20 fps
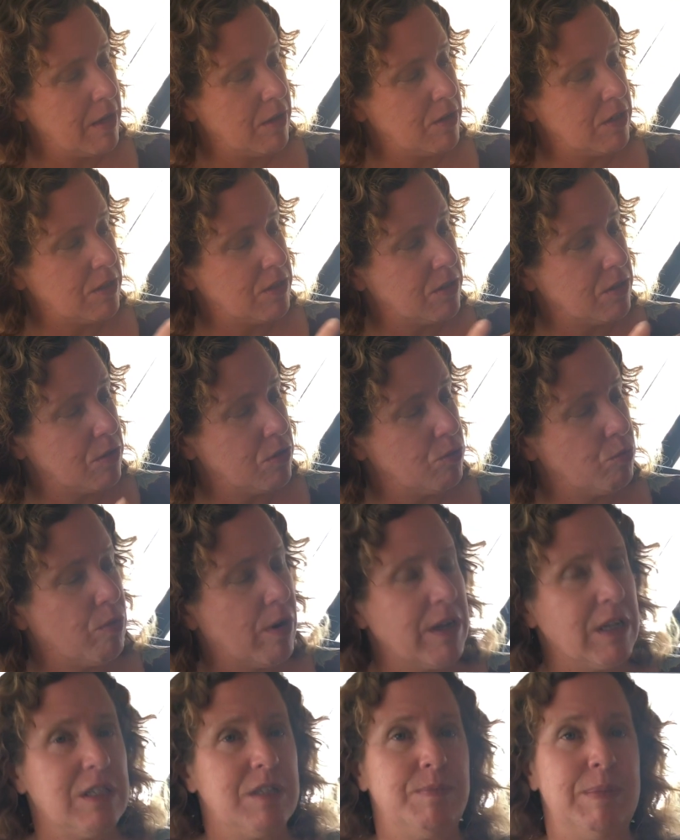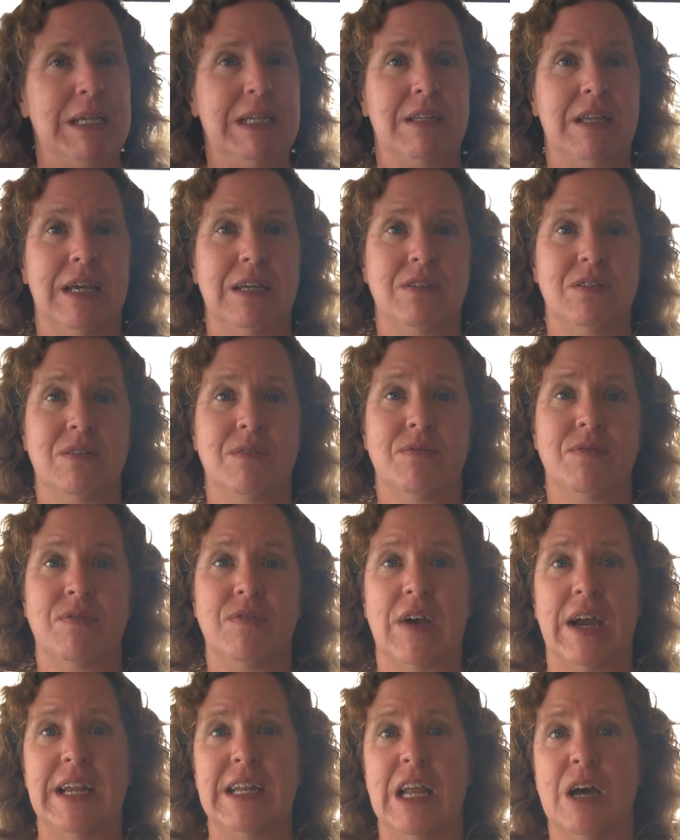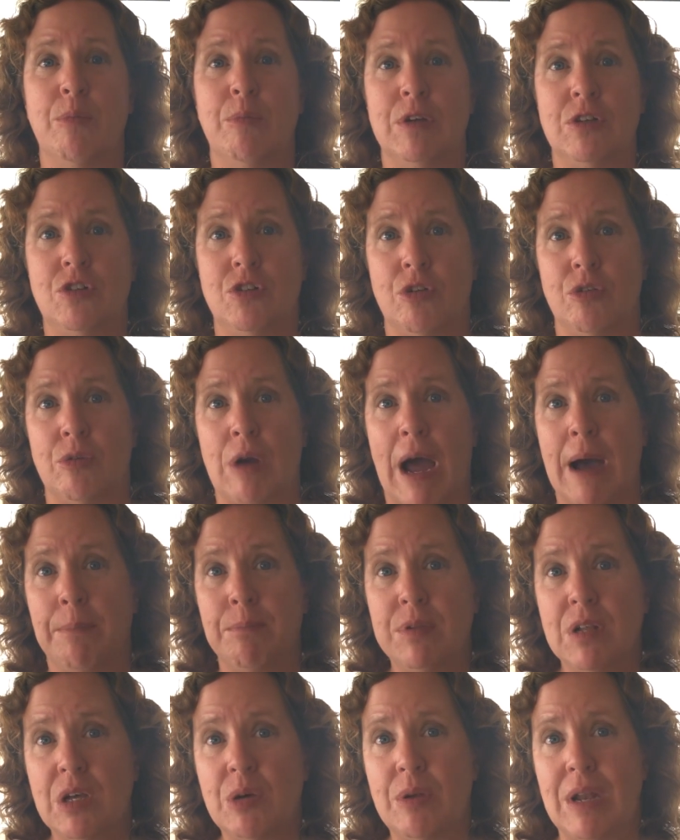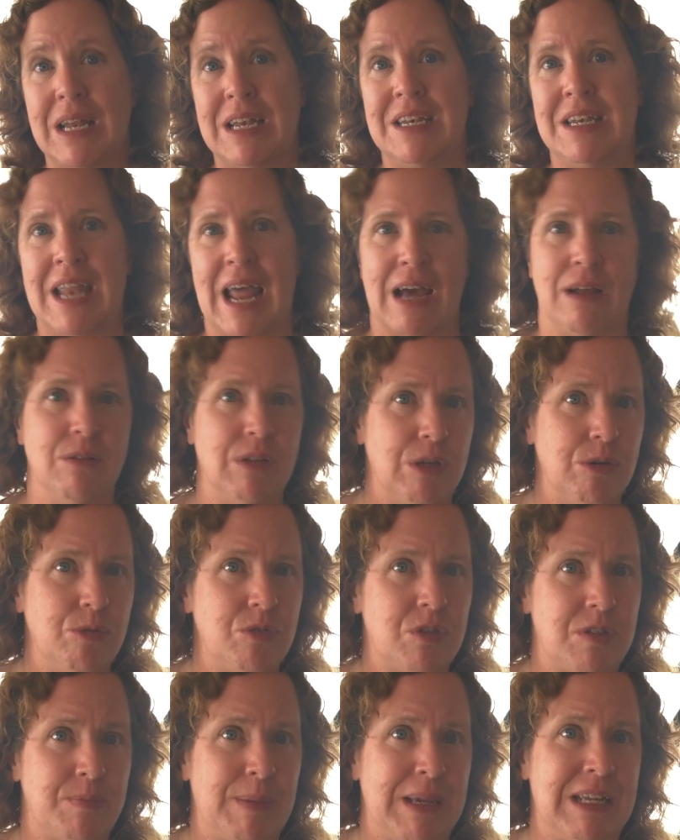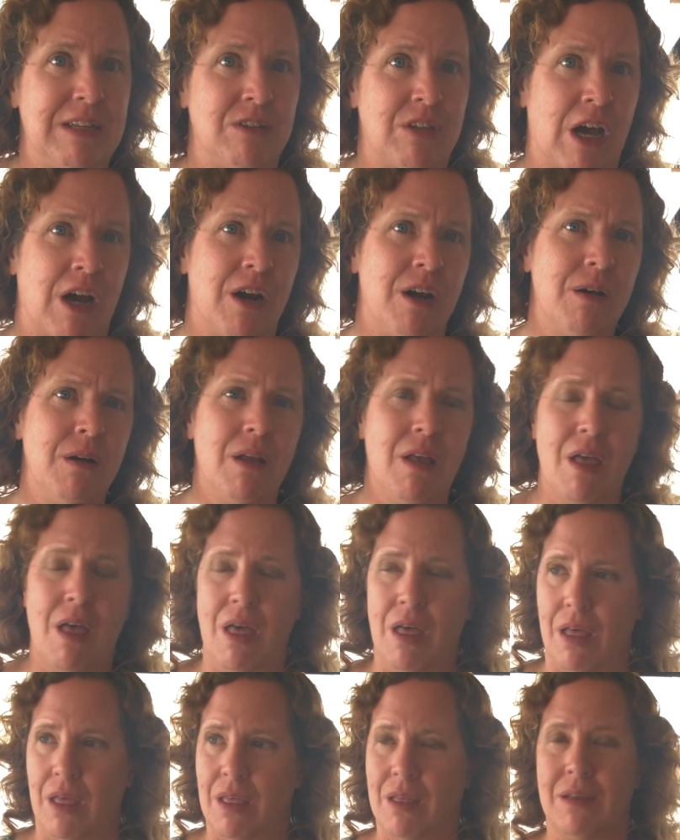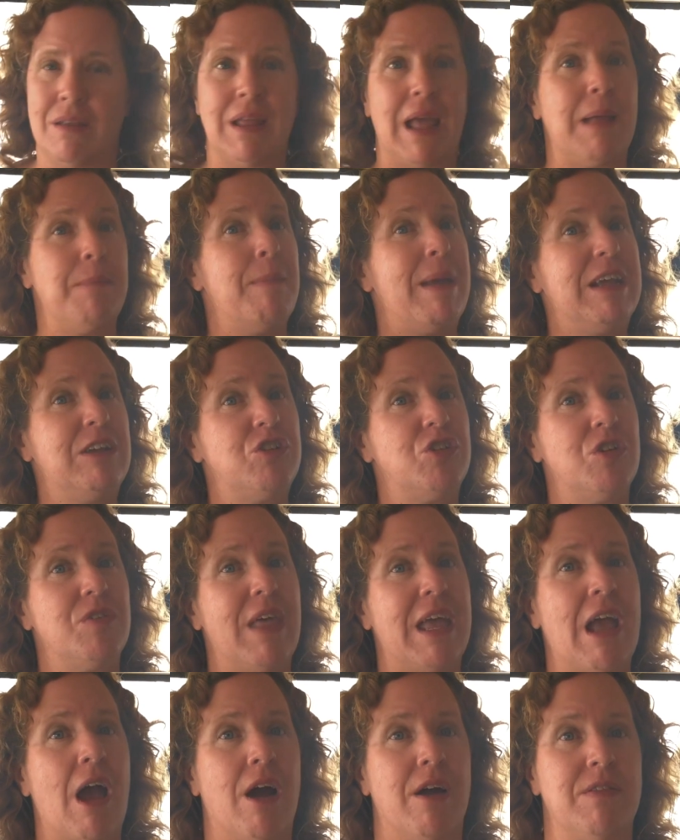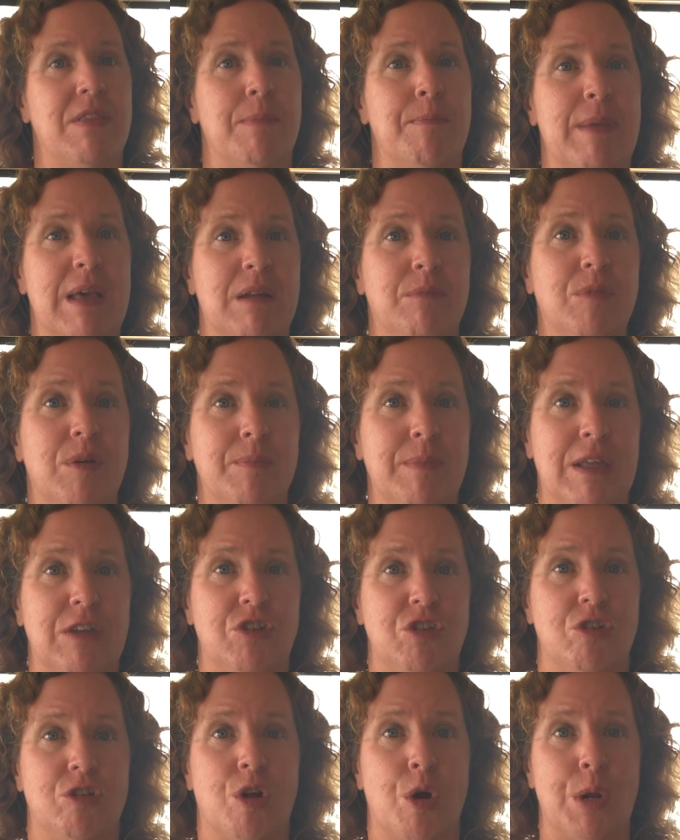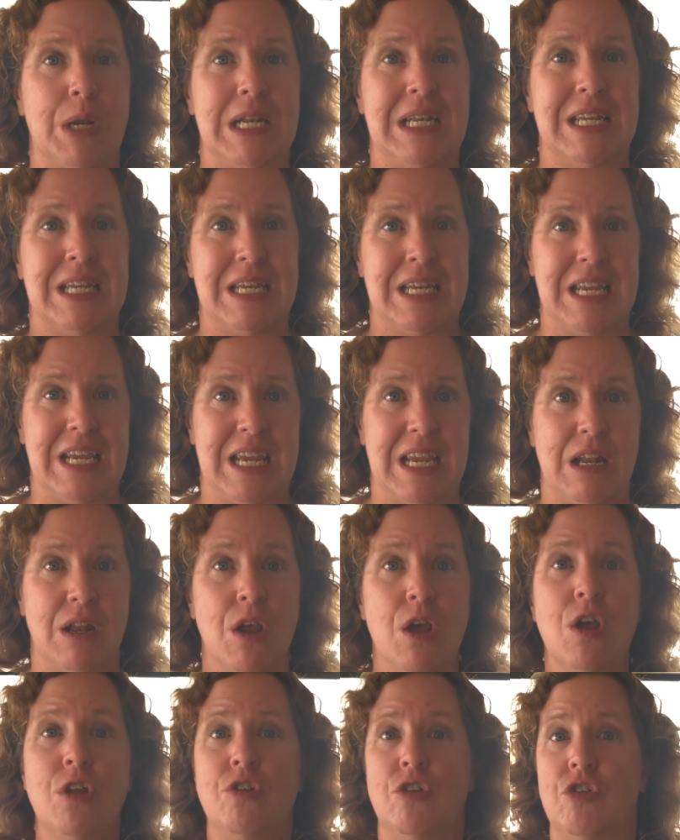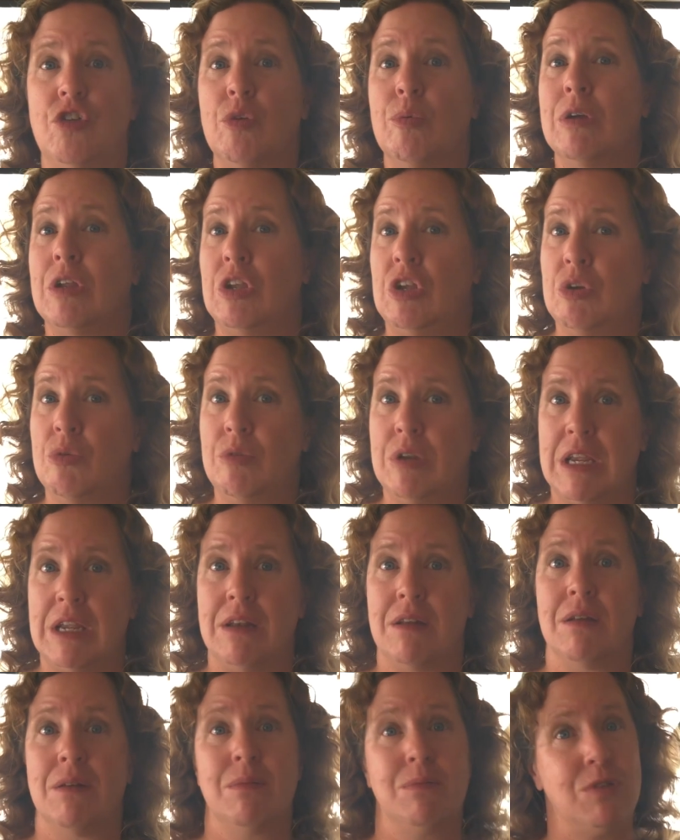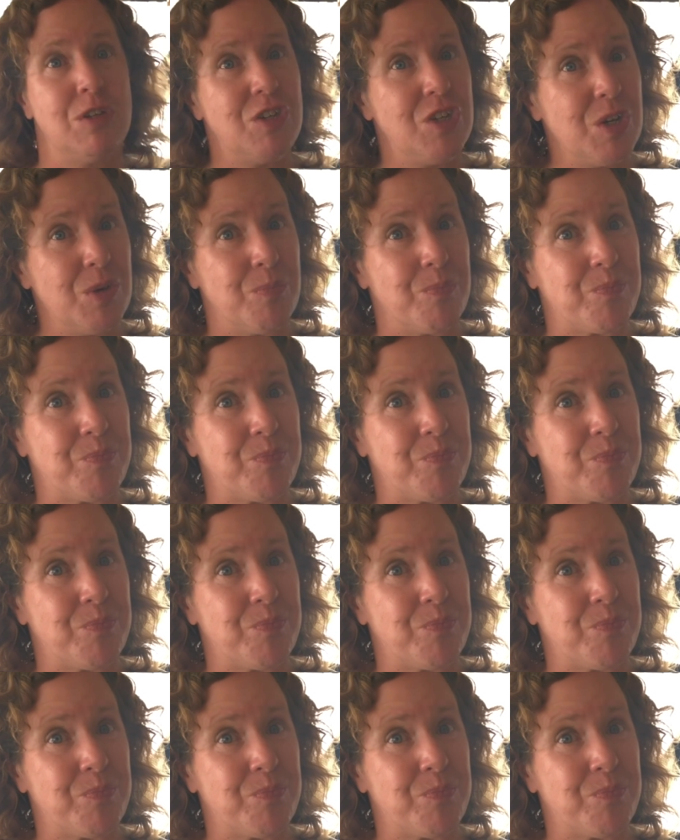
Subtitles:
Just run a speed test, find out what your upload and download speeds are, and make sure they are the minimum that you're going to need to do what you need to do.